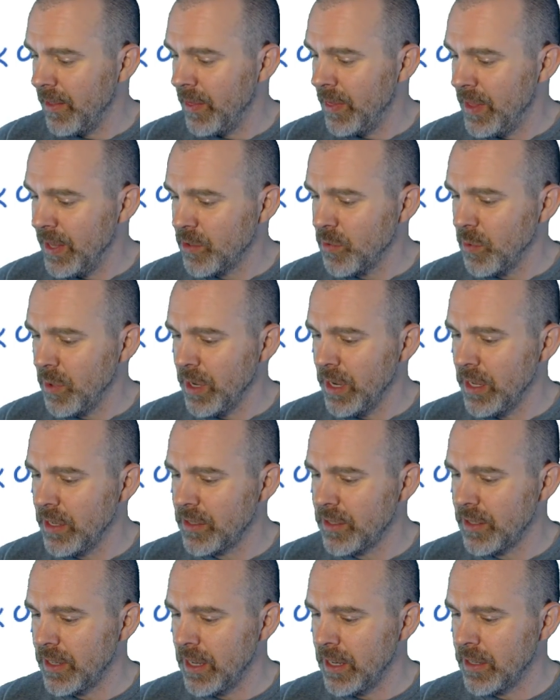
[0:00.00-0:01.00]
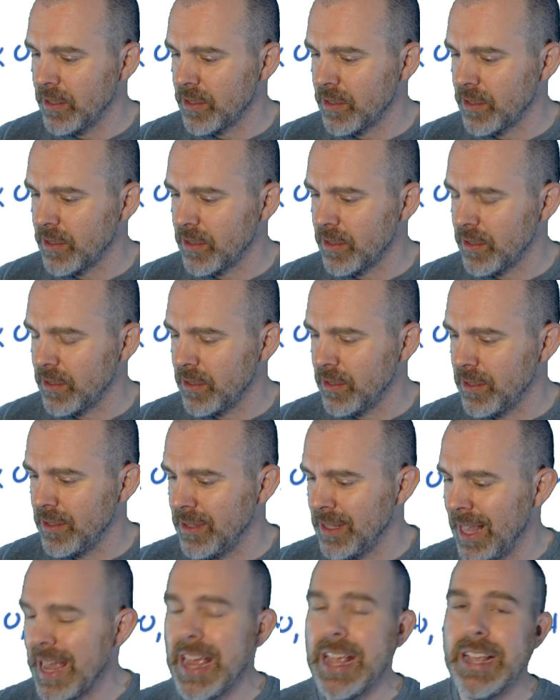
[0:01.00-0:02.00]
this one is
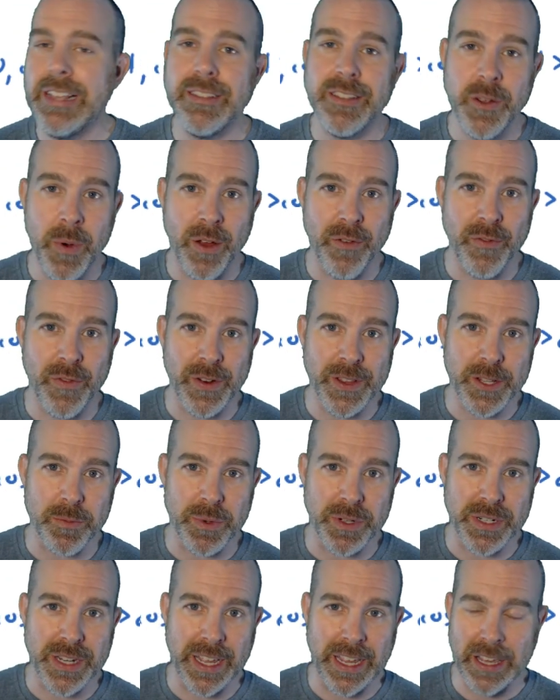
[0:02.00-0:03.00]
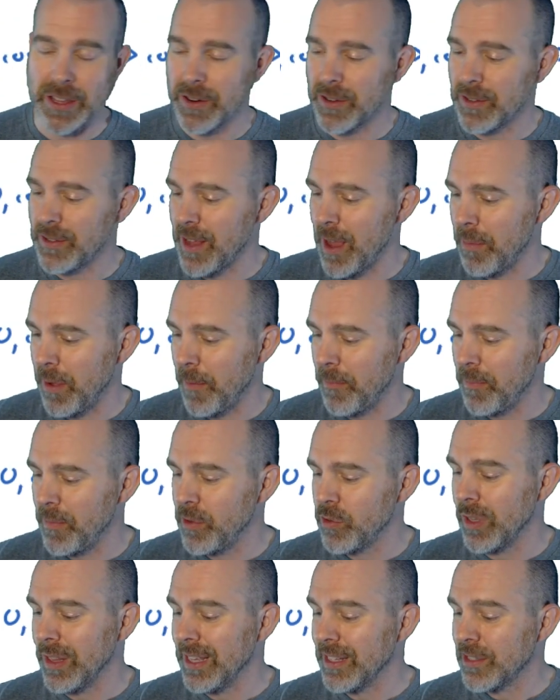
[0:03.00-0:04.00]
the easy one for this particular example.
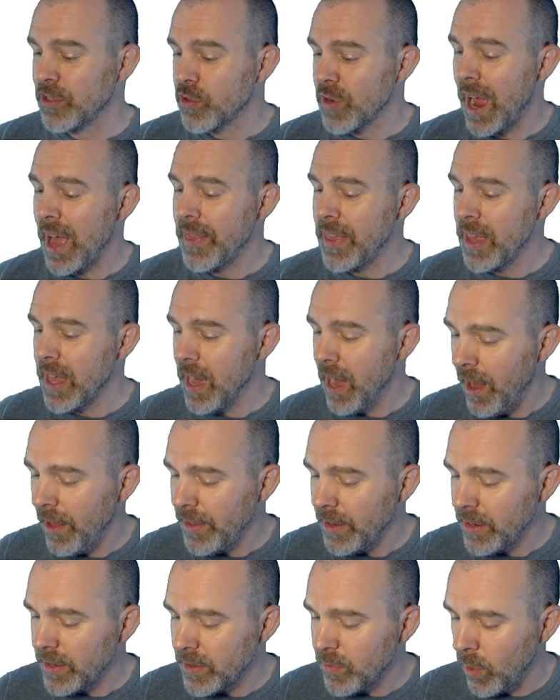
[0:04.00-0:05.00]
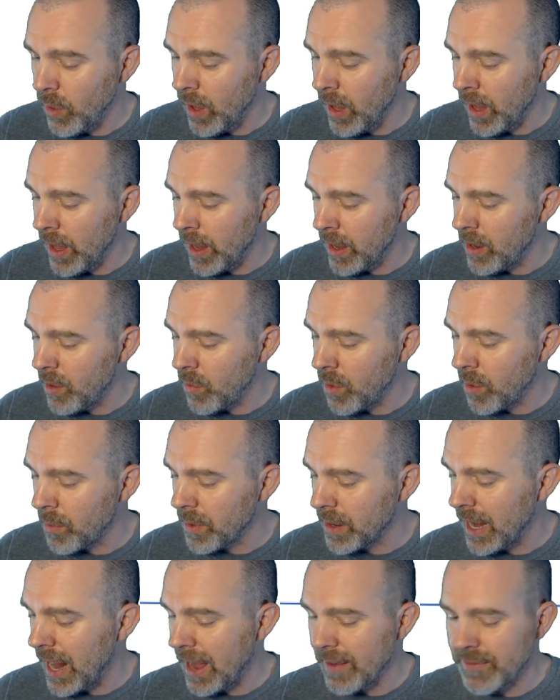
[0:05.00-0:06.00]
So let's try the other one where
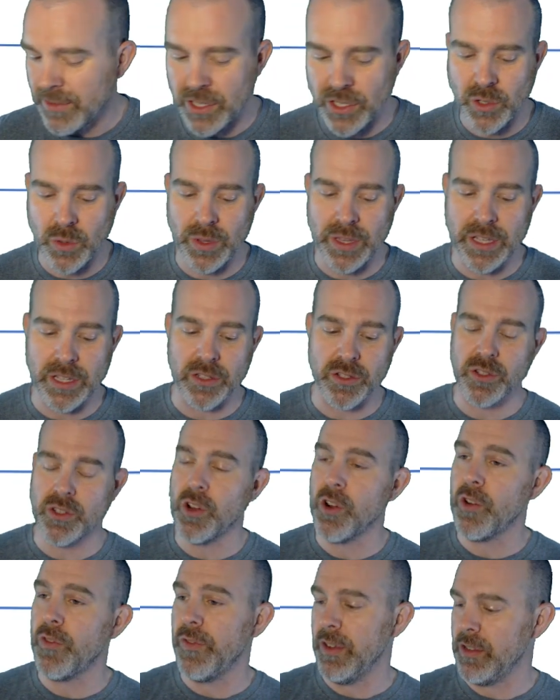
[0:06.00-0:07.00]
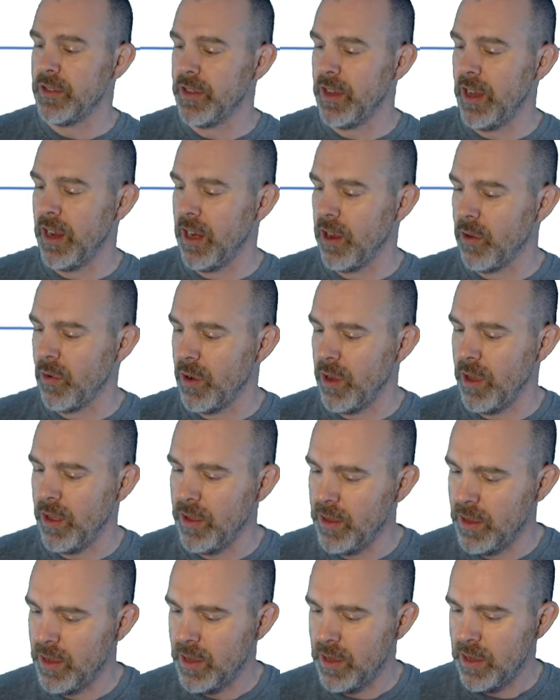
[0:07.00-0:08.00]
we're going to have to do the surface
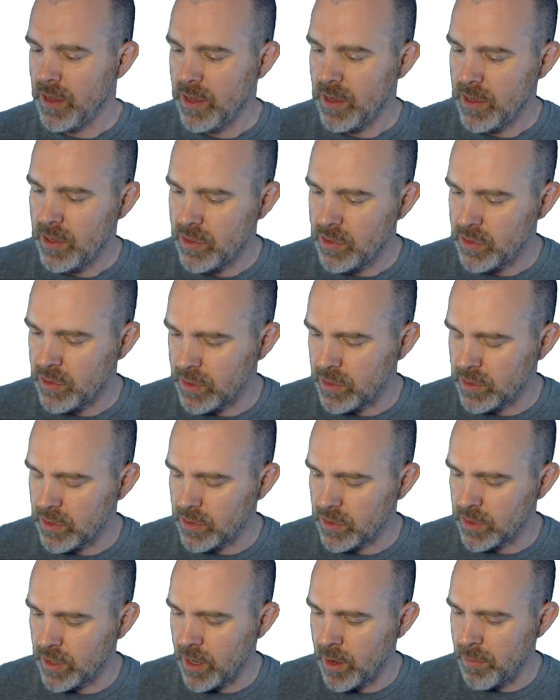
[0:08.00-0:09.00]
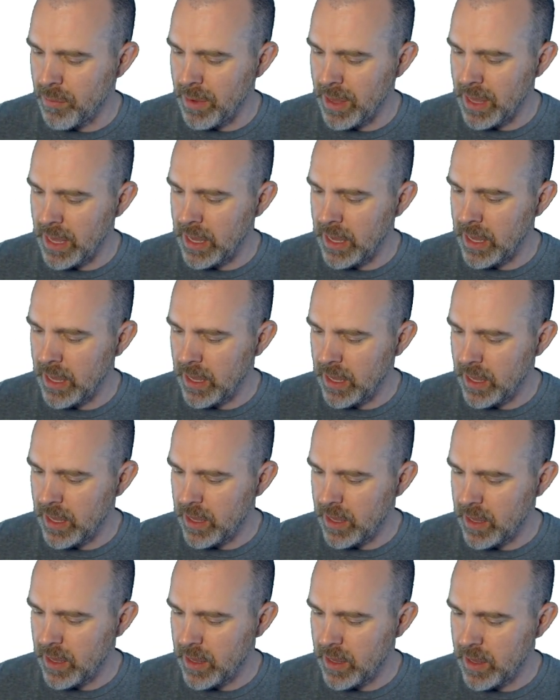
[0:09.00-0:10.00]
integral. So this is going to be
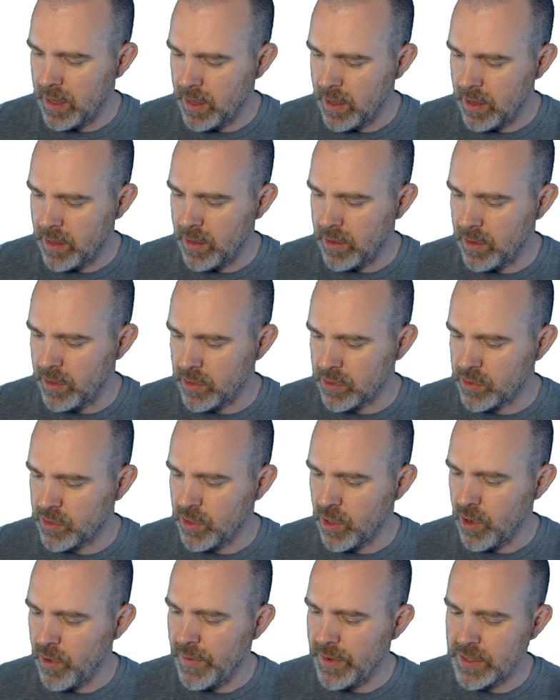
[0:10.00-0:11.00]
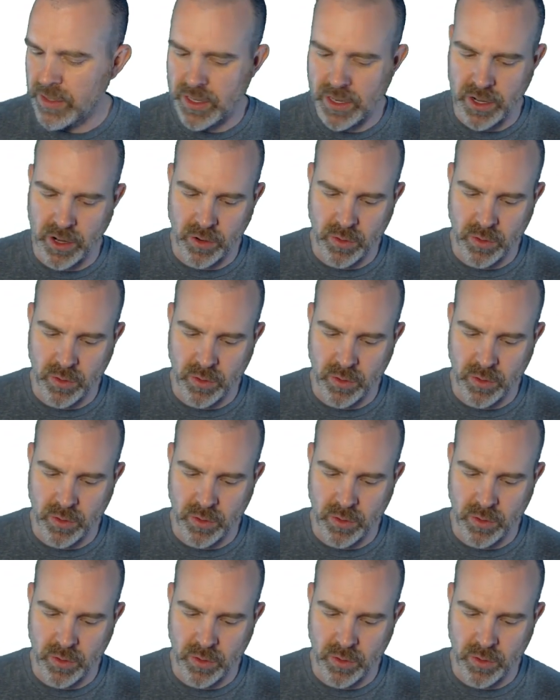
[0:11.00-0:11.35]
the surface